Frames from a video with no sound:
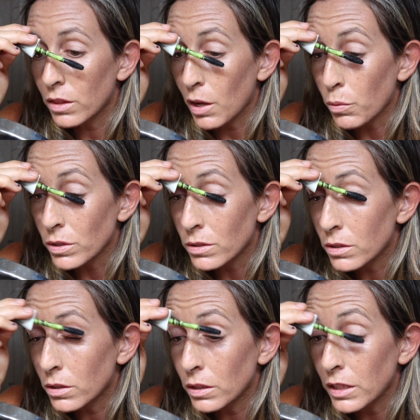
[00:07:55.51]
they were
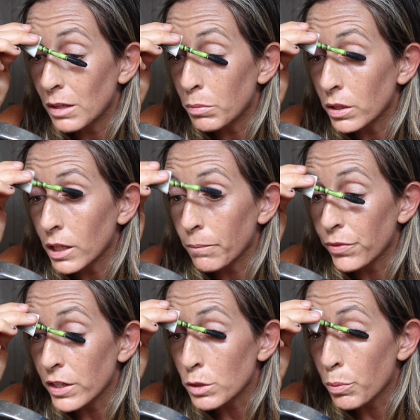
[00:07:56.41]
still labeling
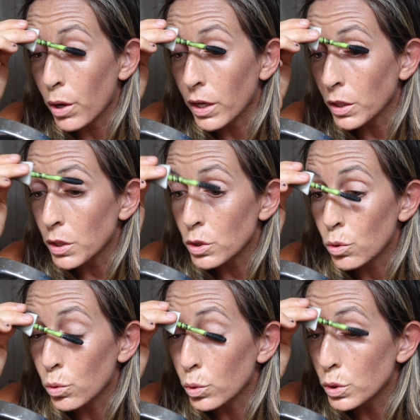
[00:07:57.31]
this product as
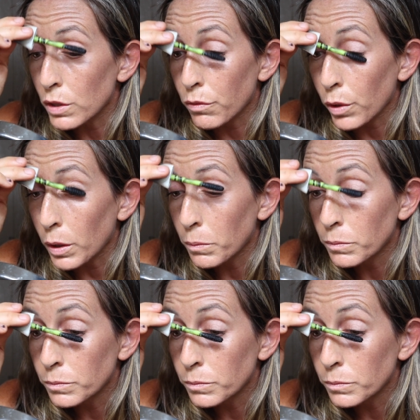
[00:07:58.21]
cruelty-free.